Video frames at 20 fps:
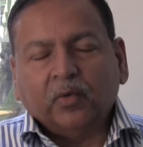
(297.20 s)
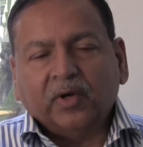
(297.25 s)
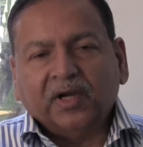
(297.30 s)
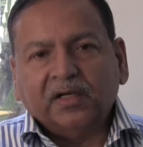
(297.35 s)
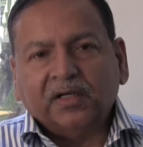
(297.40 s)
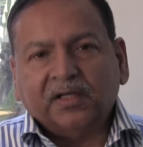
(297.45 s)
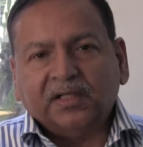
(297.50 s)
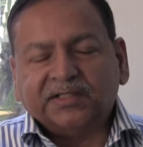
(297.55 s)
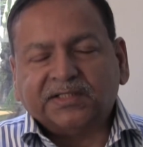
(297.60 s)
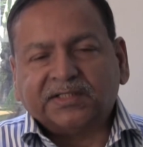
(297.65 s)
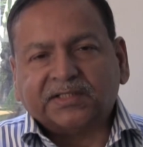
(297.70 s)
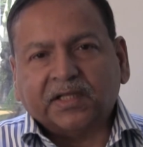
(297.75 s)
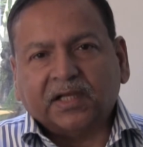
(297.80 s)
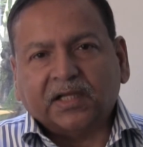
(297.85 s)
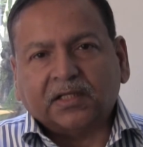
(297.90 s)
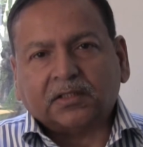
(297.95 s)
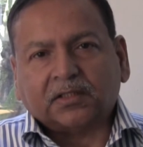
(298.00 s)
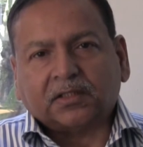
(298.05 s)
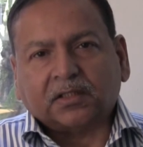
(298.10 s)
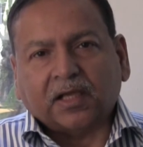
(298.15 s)
awareness
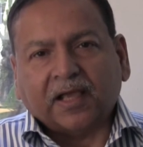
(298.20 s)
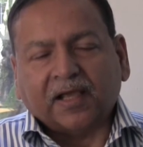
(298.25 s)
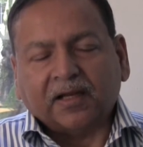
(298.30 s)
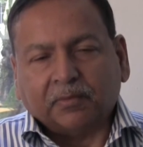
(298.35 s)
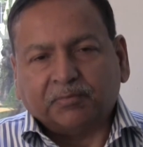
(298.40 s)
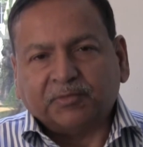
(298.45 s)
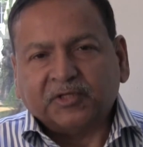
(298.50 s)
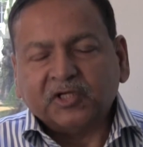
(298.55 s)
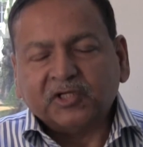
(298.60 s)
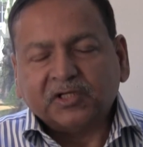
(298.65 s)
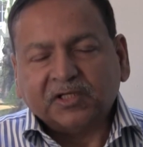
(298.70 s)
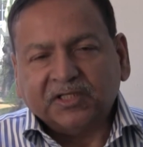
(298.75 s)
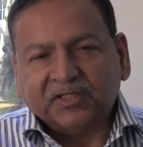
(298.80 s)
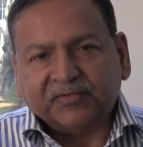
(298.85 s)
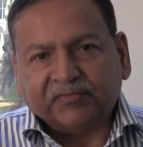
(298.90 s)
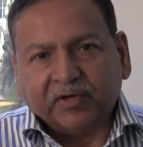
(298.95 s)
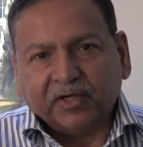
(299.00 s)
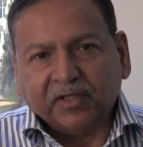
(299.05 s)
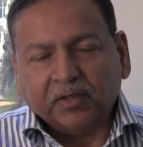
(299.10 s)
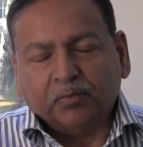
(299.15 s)
that adaptation
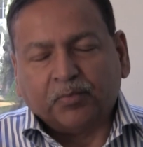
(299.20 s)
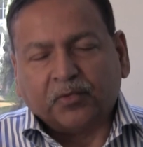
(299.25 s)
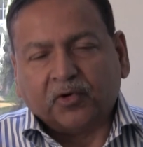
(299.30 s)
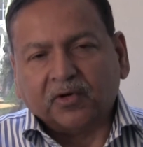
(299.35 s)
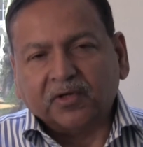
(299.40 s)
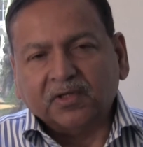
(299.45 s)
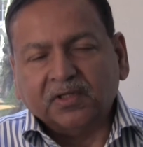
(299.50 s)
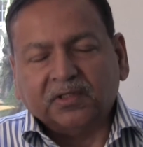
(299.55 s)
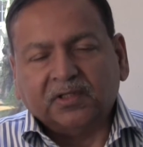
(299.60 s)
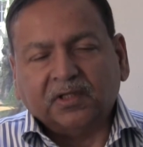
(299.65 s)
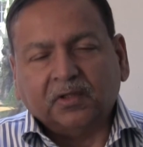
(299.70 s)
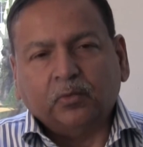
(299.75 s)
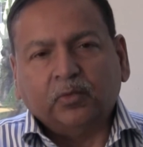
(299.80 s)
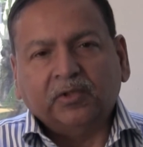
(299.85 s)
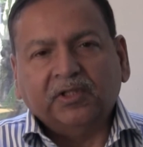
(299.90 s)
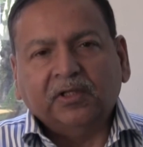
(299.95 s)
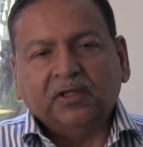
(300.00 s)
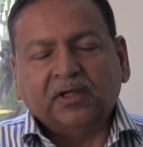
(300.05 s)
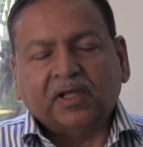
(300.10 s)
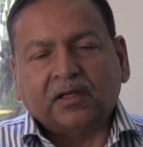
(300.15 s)
is very important, and
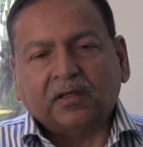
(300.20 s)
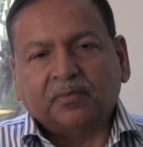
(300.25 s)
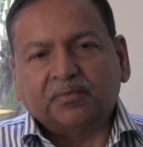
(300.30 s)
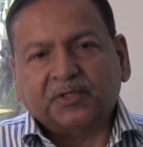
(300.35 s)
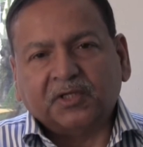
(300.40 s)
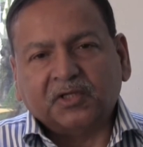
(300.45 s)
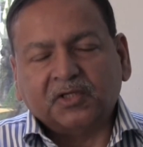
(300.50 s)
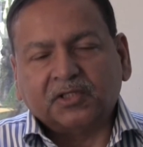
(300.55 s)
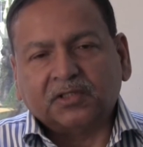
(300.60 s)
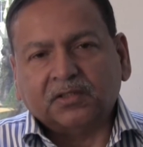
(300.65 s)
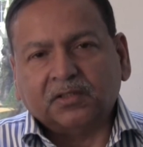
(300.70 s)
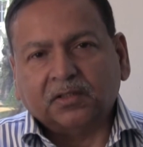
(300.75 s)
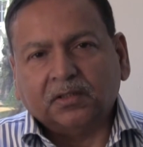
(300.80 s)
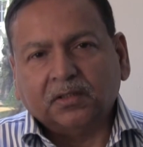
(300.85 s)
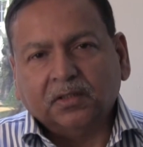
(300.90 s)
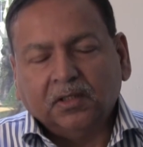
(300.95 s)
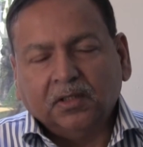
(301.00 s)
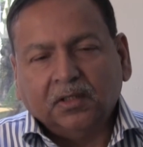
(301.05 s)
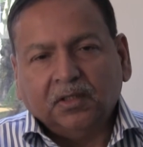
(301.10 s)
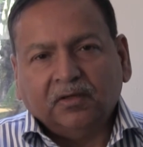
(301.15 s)
within
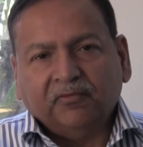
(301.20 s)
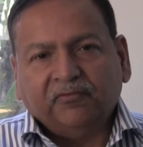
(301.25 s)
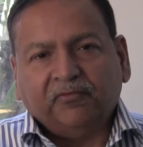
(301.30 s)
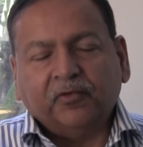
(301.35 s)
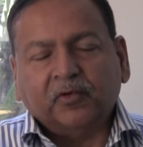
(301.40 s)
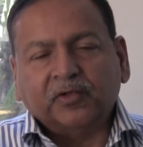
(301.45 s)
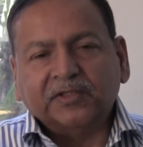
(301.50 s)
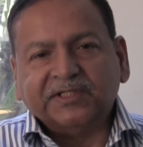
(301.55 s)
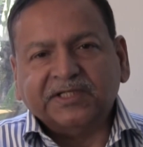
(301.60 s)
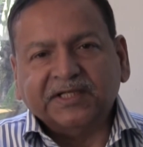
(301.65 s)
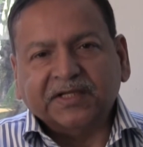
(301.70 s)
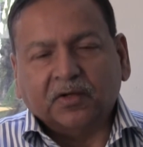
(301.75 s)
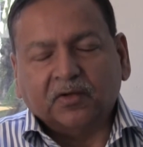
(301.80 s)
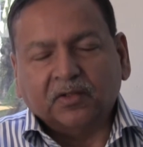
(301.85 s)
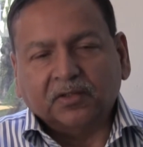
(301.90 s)
adaptation, focusing